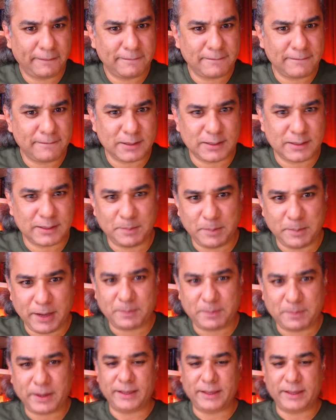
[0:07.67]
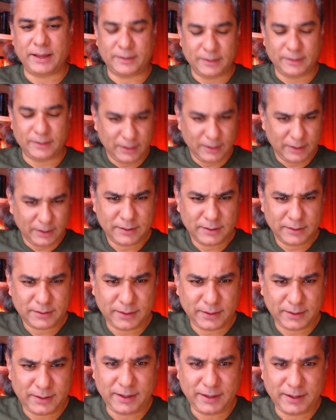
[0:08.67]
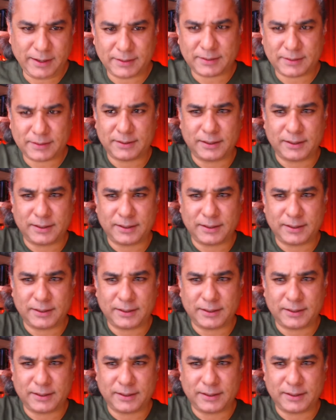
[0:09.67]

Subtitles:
What's it mean by that? So here's,